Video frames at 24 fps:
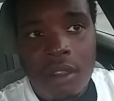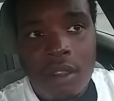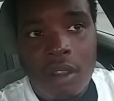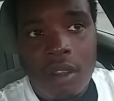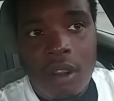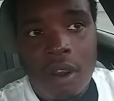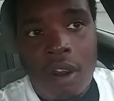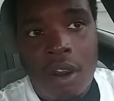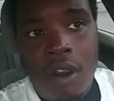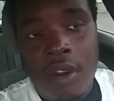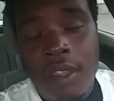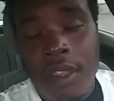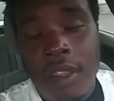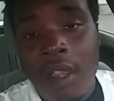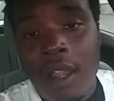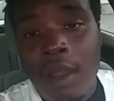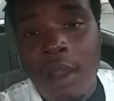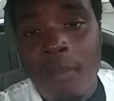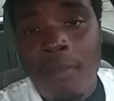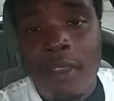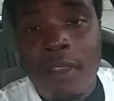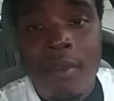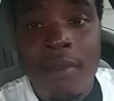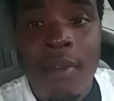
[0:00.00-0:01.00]
all of y'all
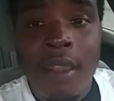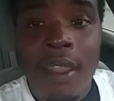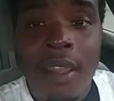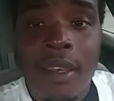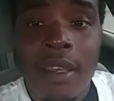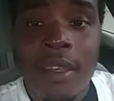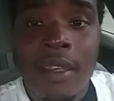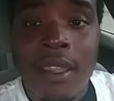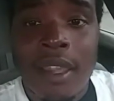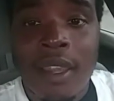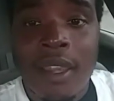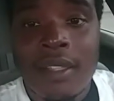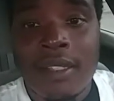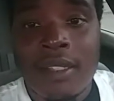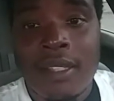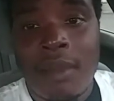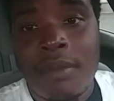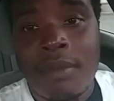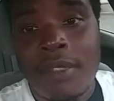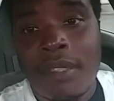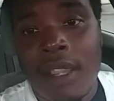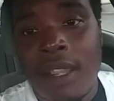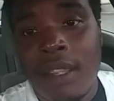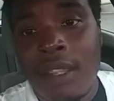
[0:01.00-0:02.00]
be ready now because I'm
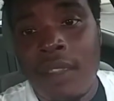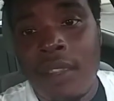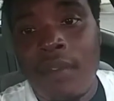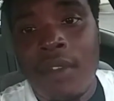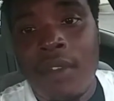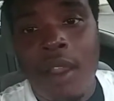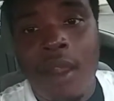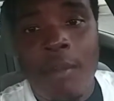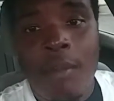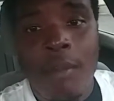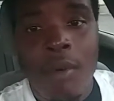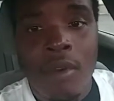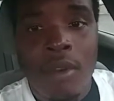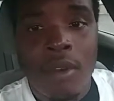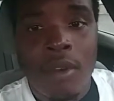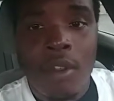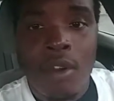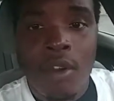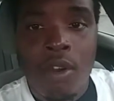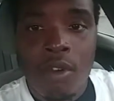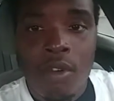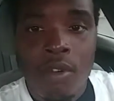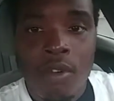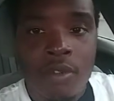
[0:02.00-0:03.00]
gonna start giving y'all more
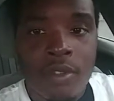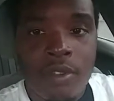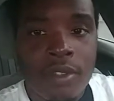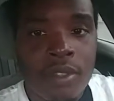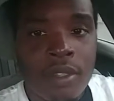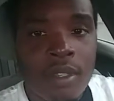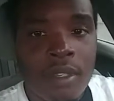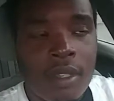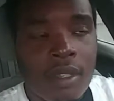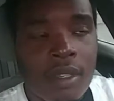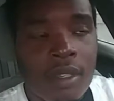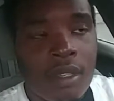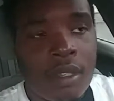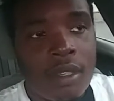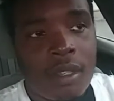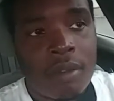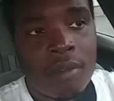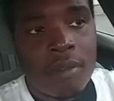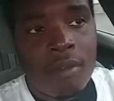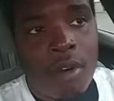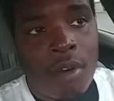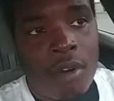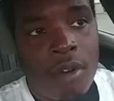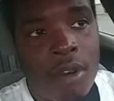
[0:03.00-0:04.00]
loads,
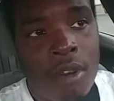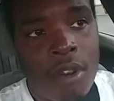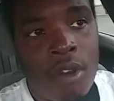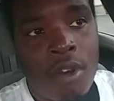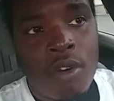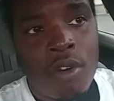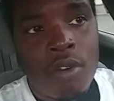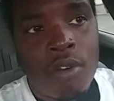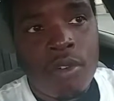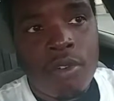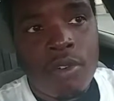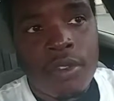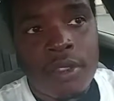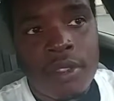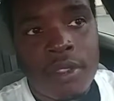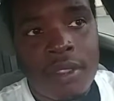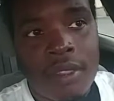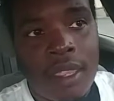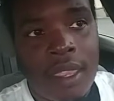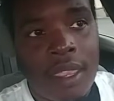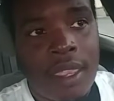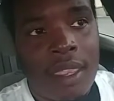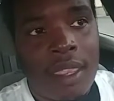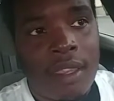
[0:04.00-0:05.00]
more loads,
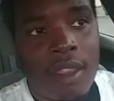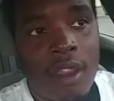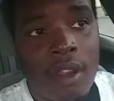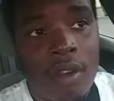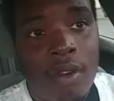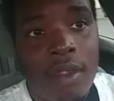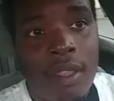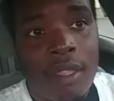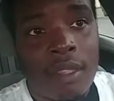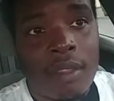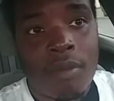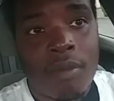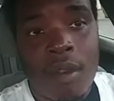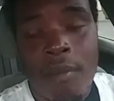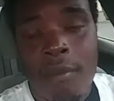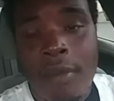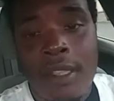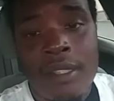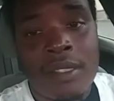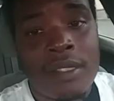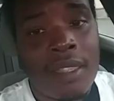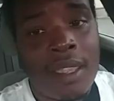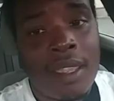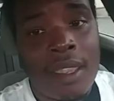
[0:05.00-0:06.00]
and y'all gonna have to work
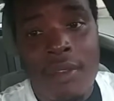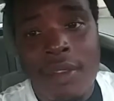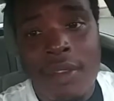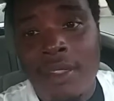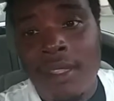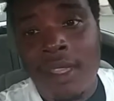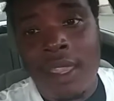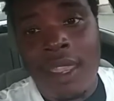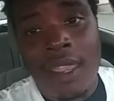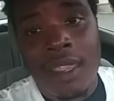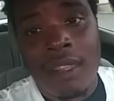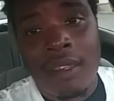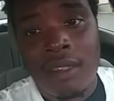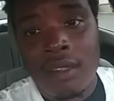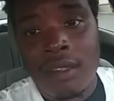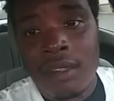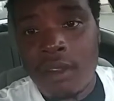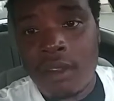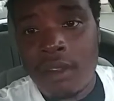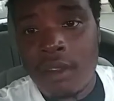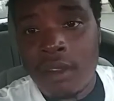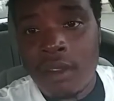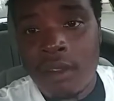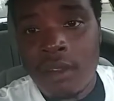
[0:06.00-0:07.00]
basically every Saturday.
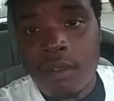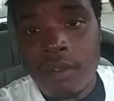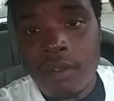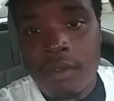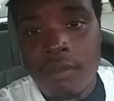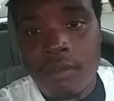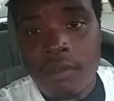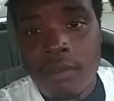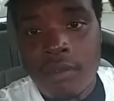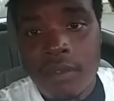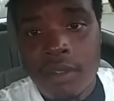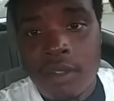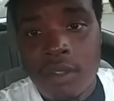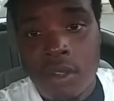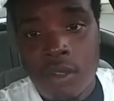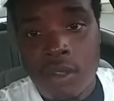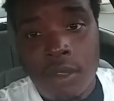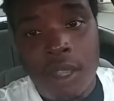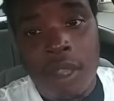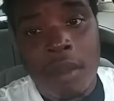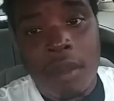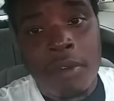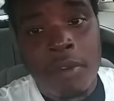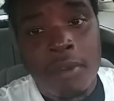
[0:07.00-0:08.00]
So
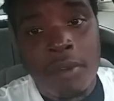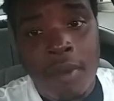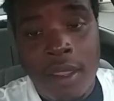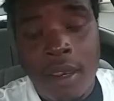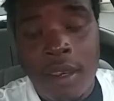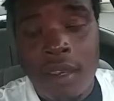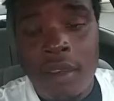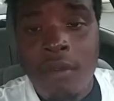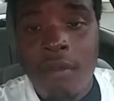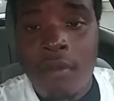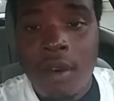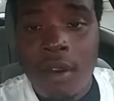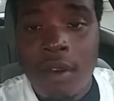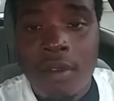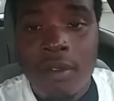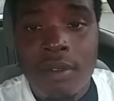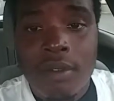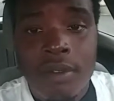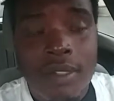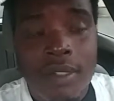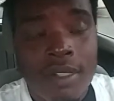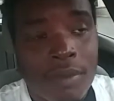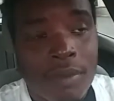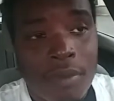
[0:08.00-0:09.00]
y'all be ready to work
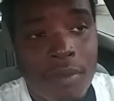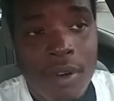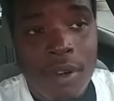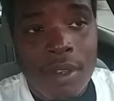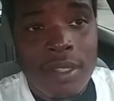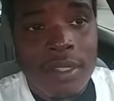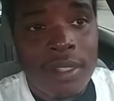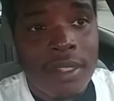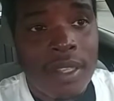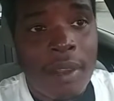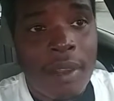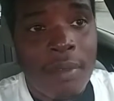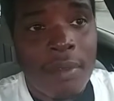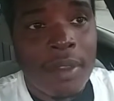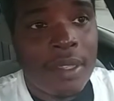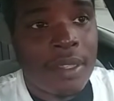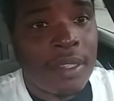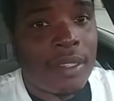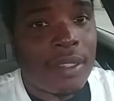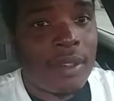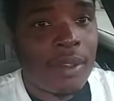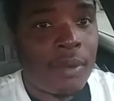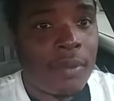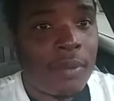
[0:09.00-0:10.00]
because the work is
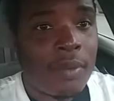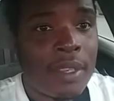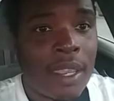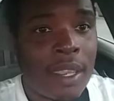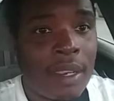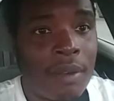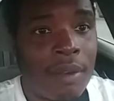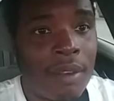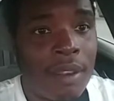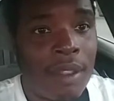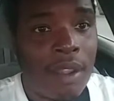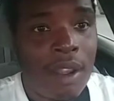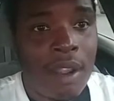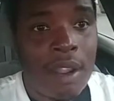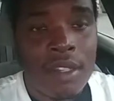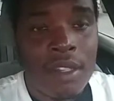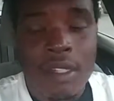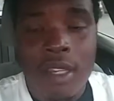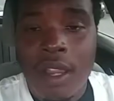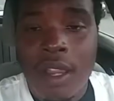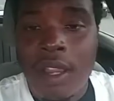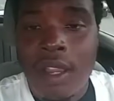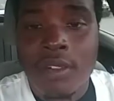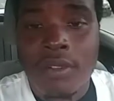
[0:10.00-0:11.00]
coming. You know, we got a large
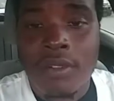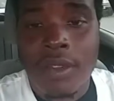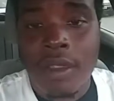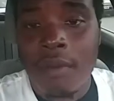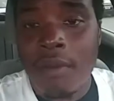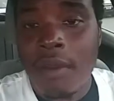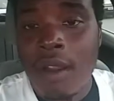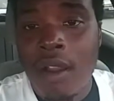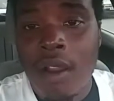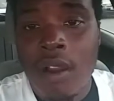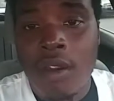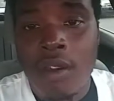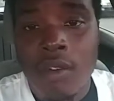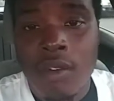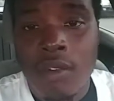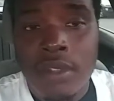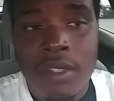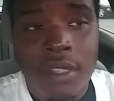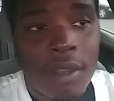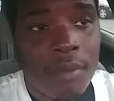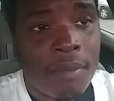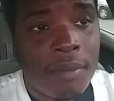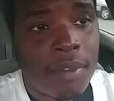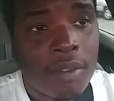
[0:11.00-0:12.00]
contract with Algos
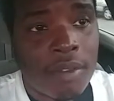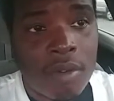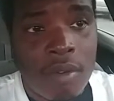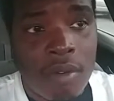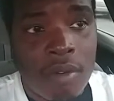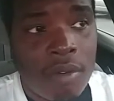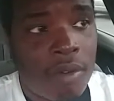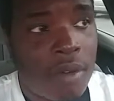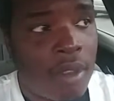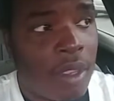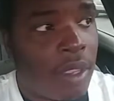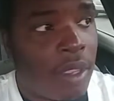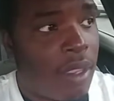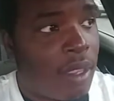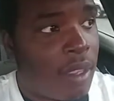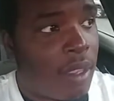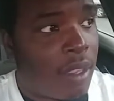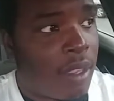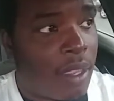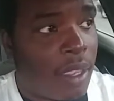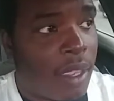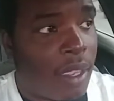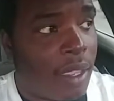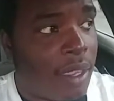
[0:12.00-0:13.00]
coming through,
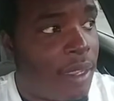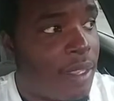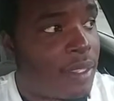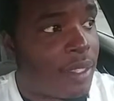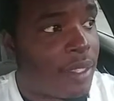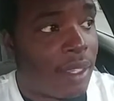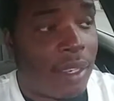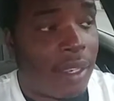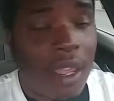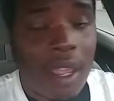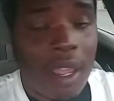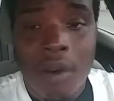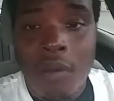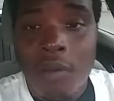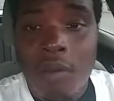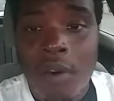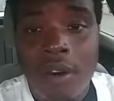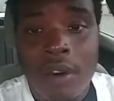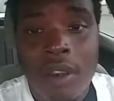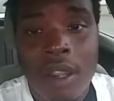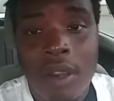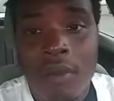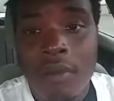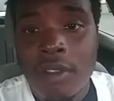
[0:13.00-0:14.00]
and it's a lot of
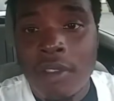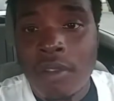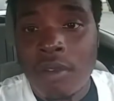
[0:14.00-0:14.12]
work coming